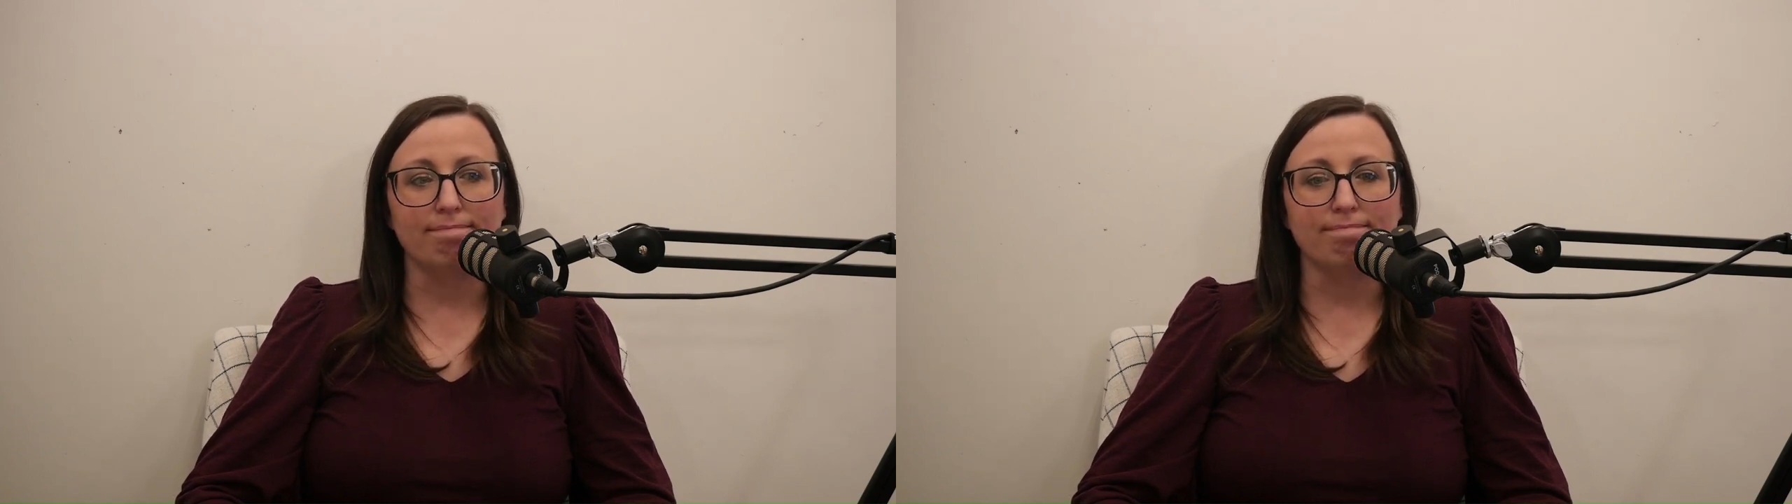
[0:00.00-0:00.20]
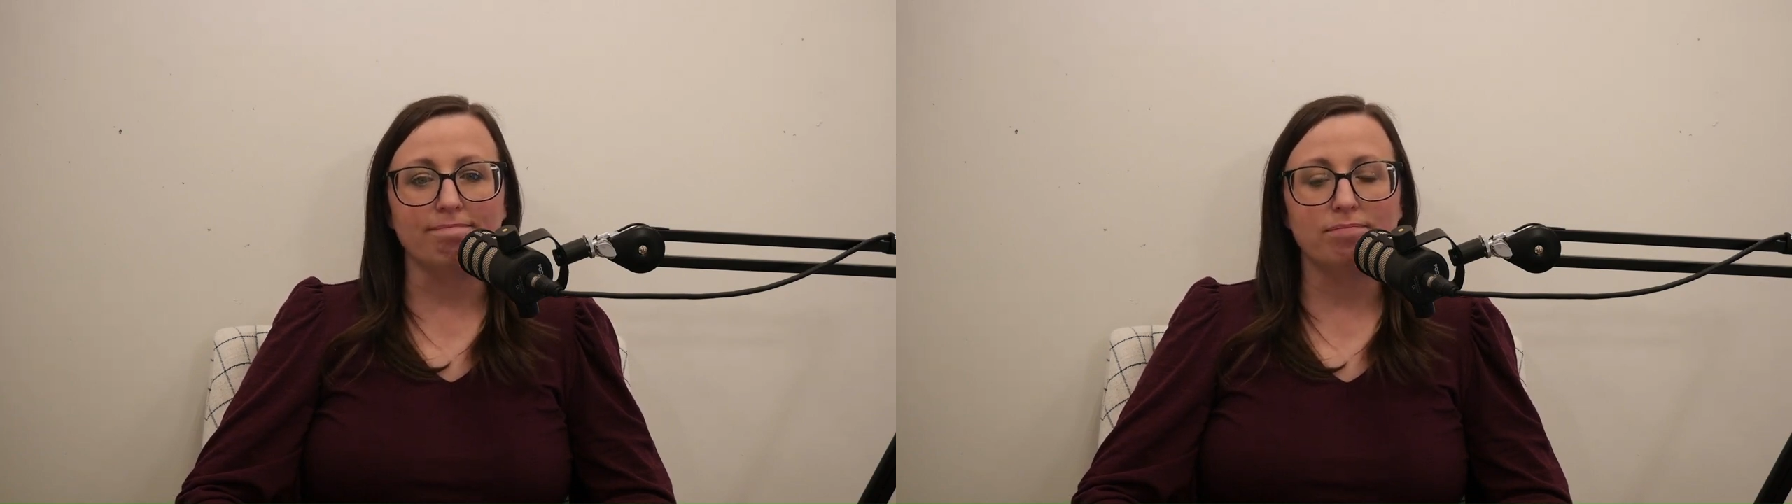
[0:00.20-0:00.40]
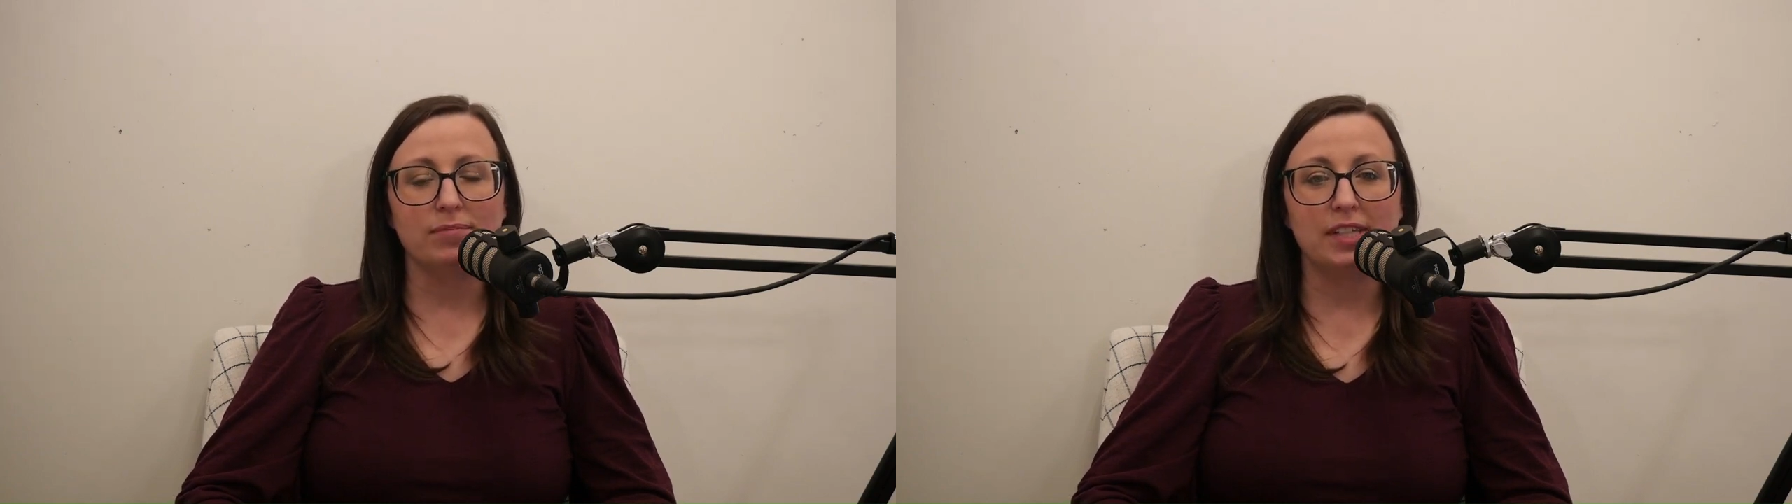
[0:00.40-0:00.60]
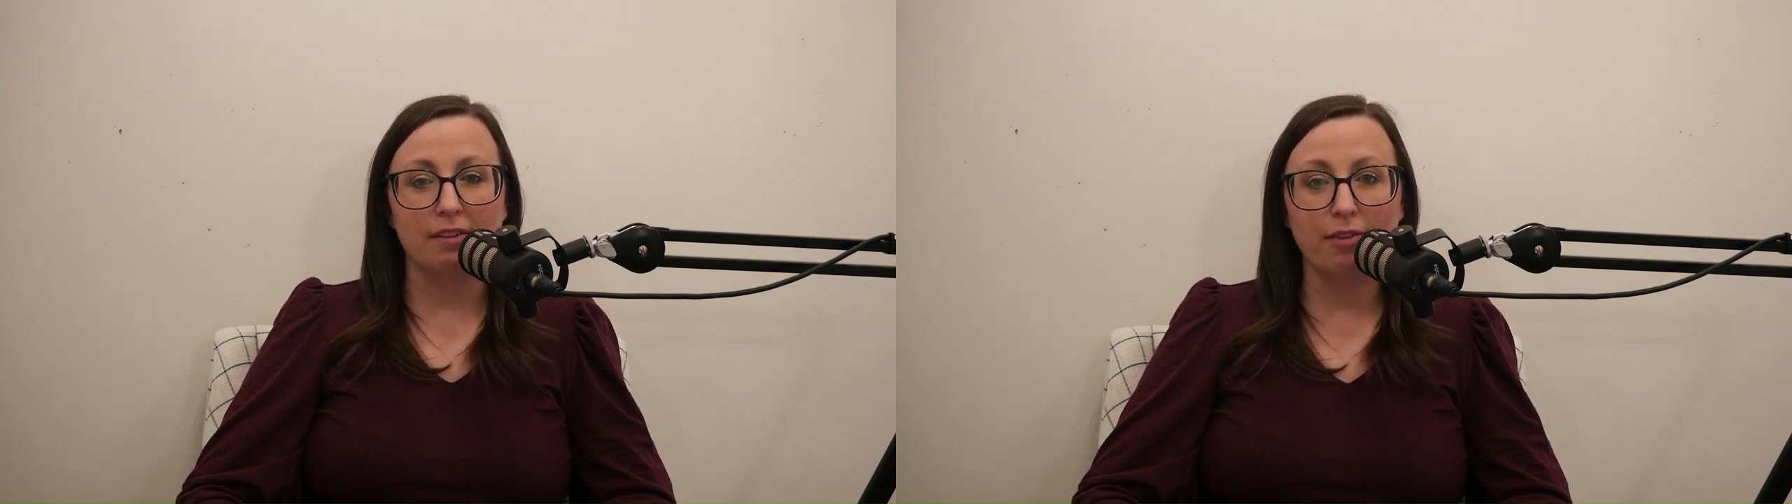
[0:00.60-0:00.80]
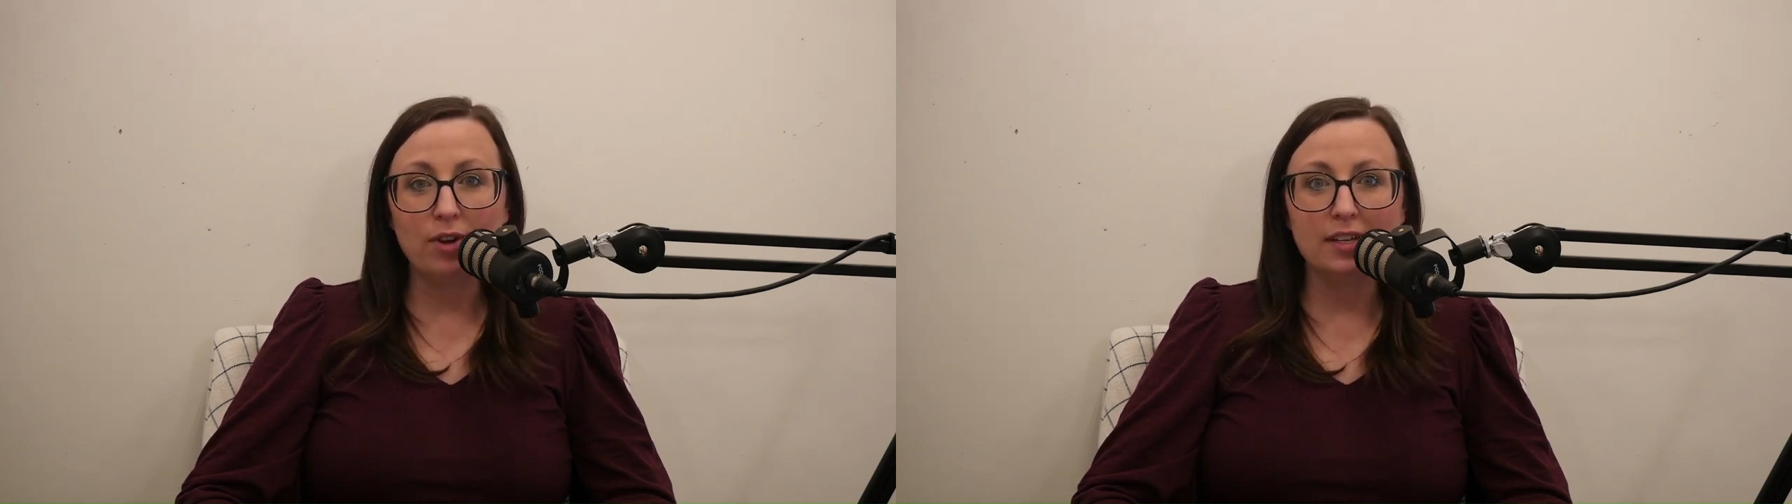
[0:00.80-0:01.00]
stay
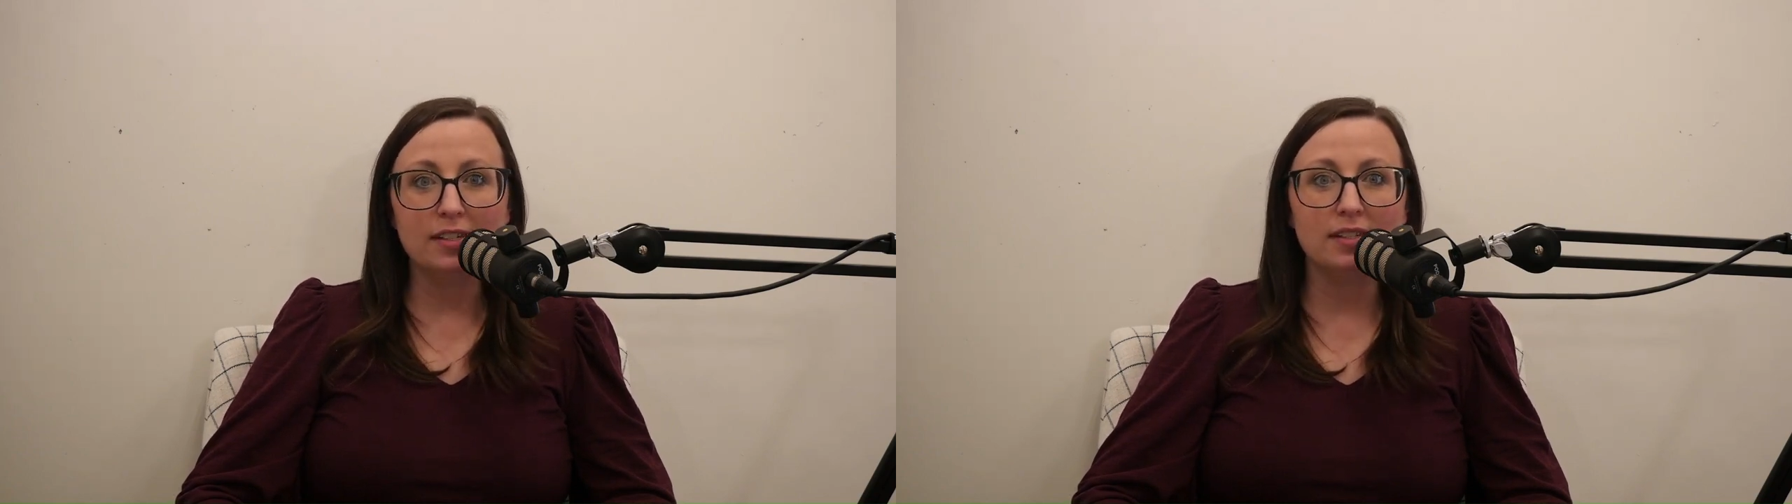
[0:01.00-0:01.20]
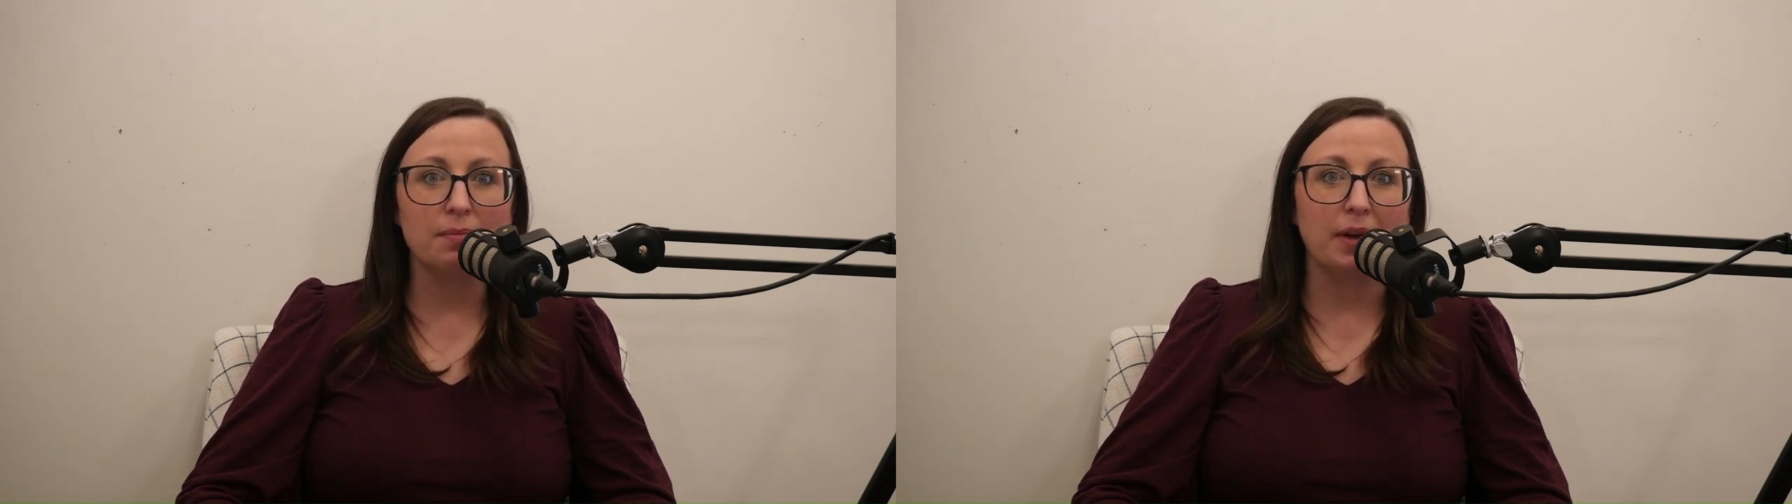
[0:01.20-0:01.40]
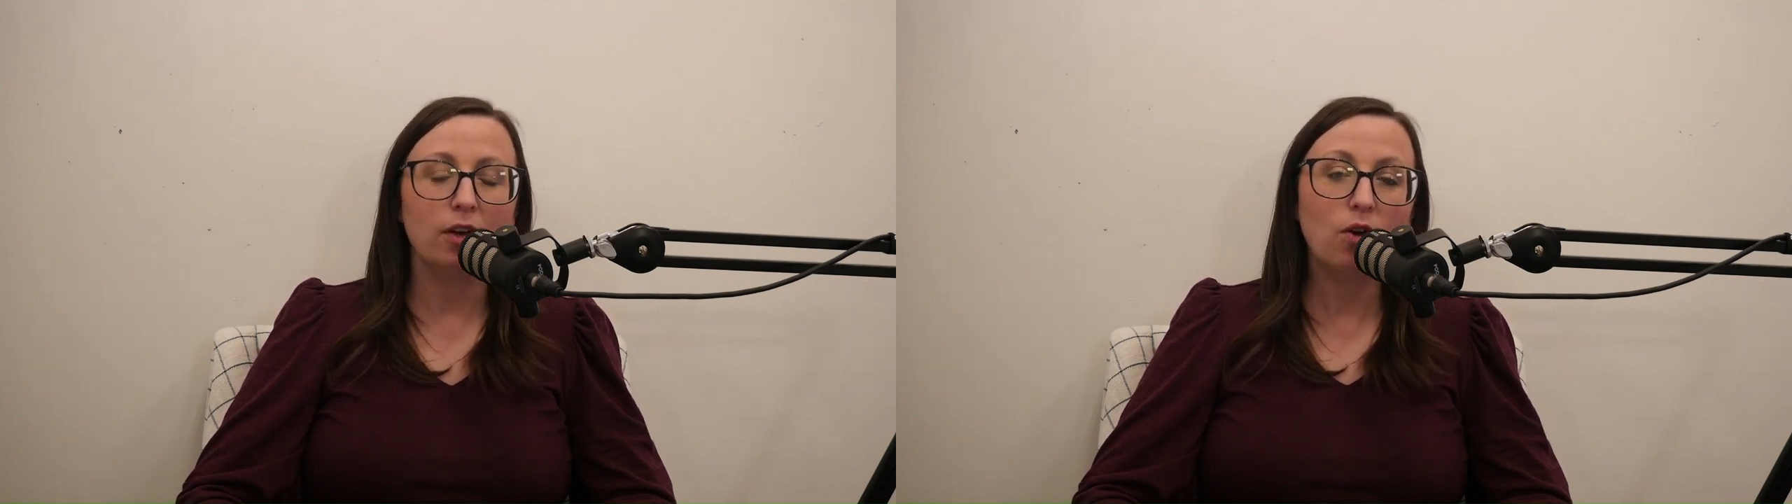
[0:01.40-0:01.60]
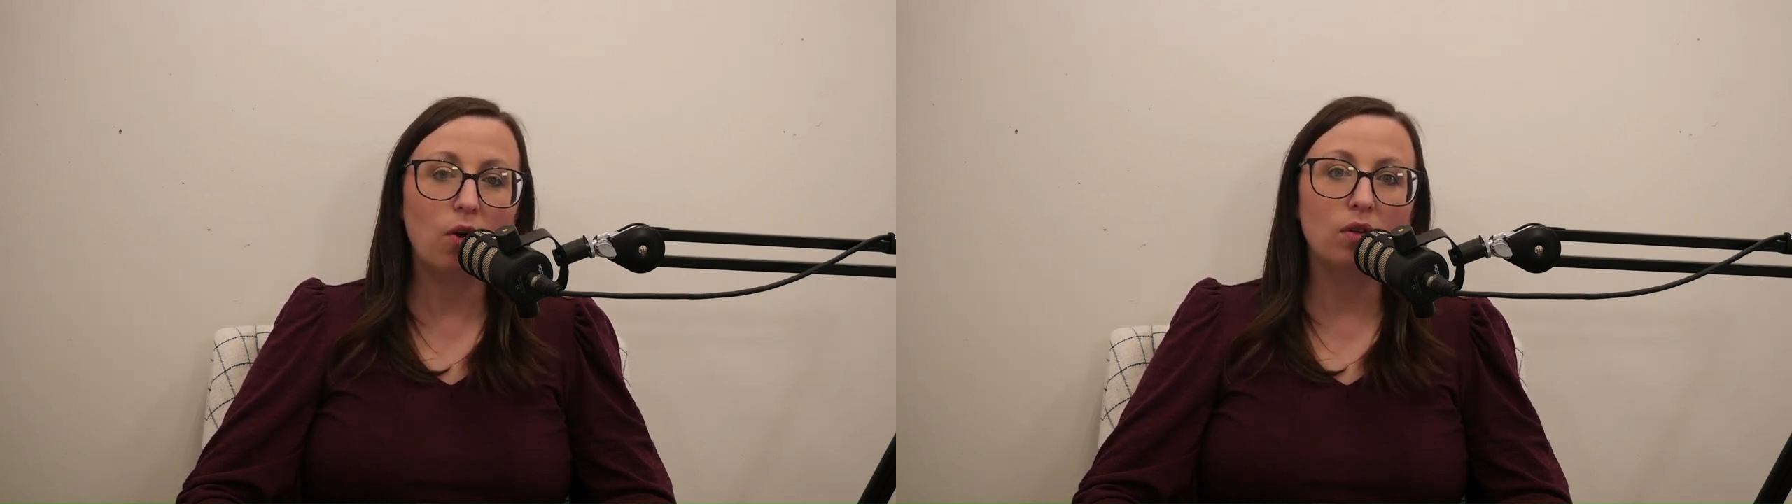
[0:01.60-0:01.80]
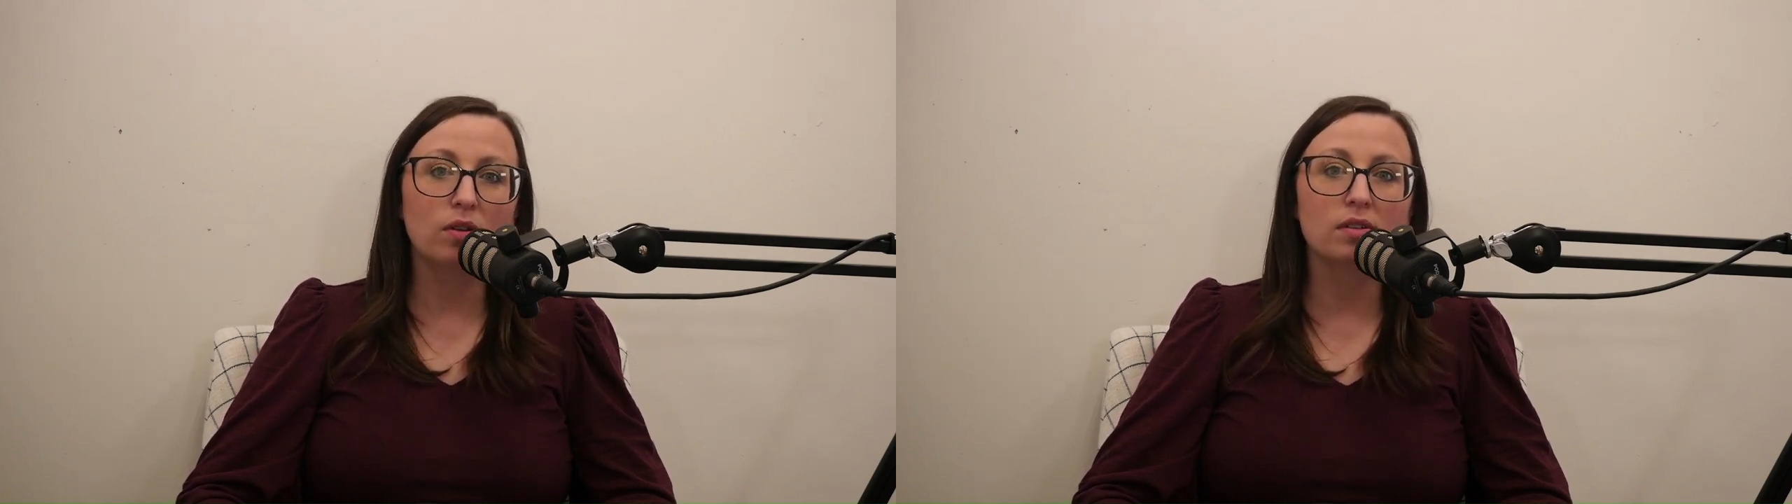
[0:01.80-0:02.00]
focused, make
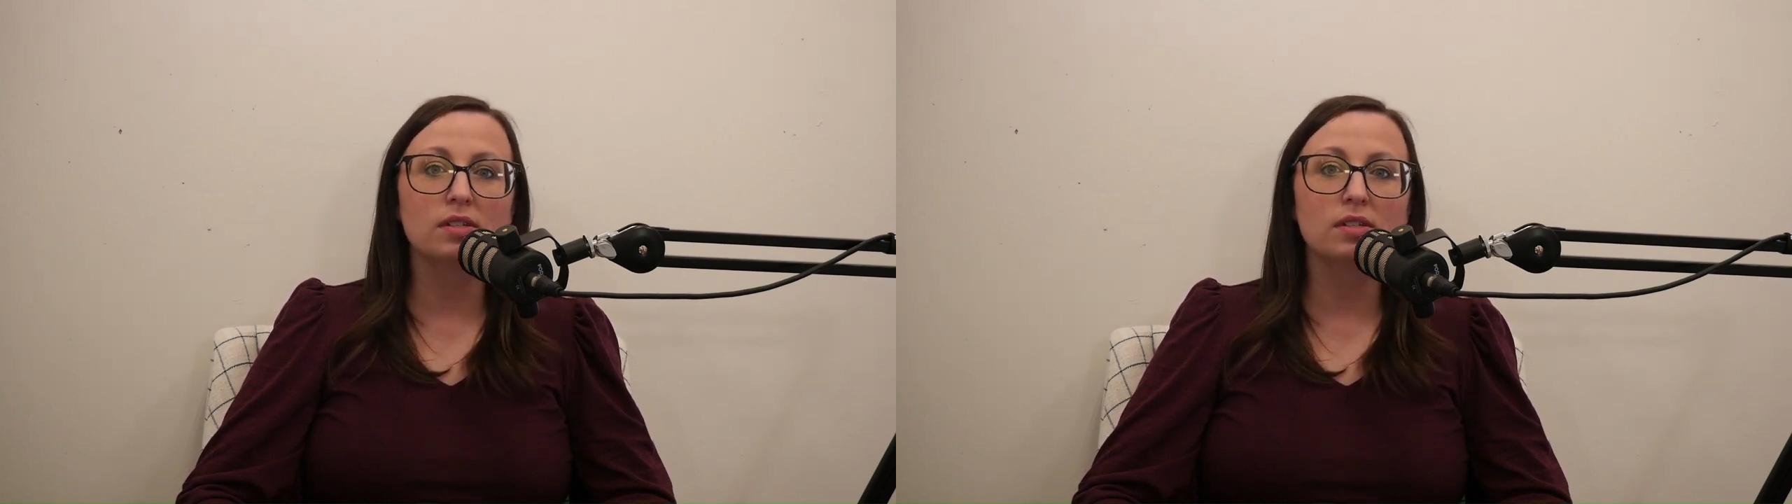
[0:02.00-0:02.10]
goals,